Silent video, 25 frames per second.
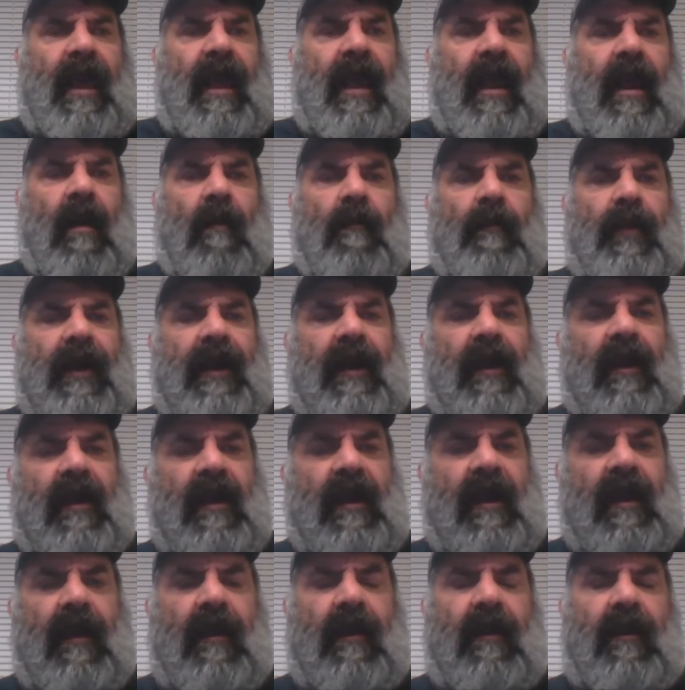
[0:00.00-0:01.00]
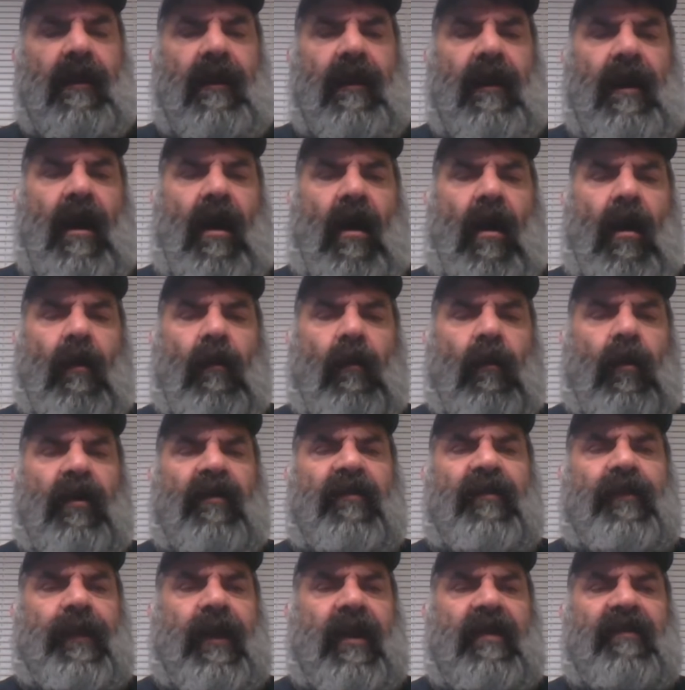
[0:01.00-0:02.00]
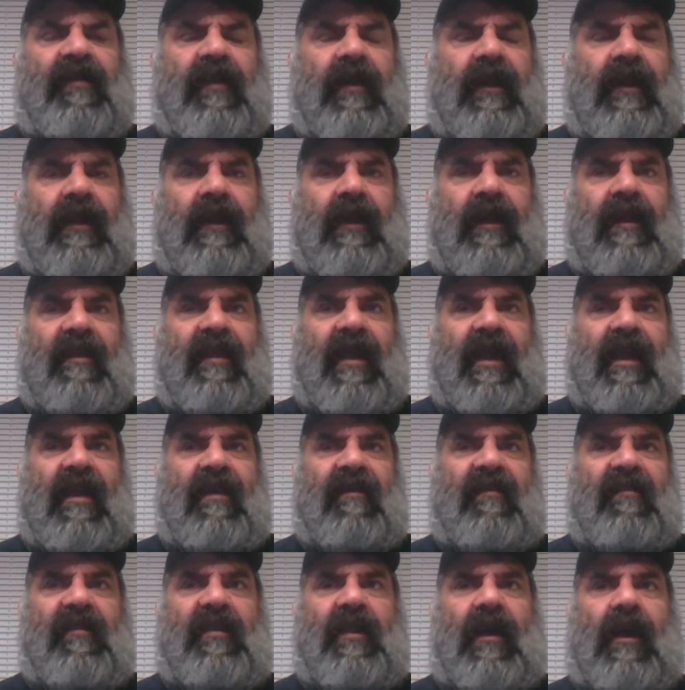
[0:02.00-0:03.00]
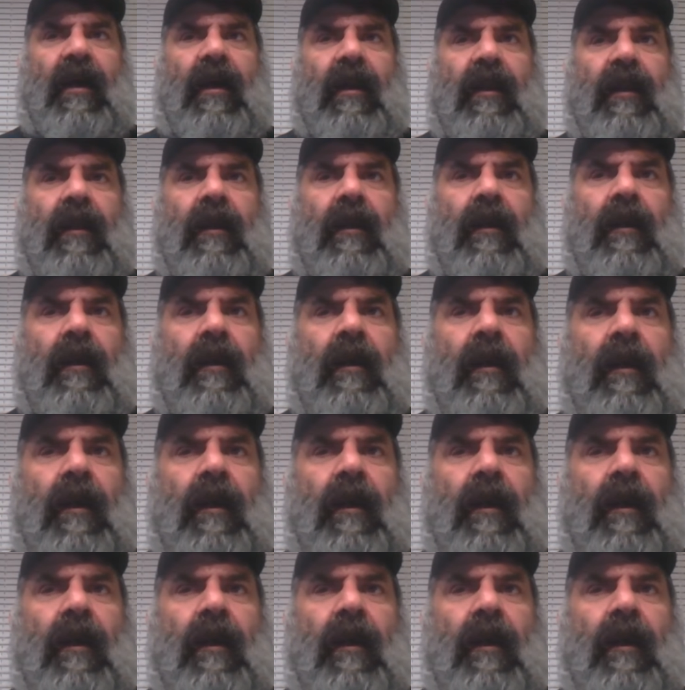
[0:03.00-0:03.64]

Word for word: eh, but he, our worst president that has done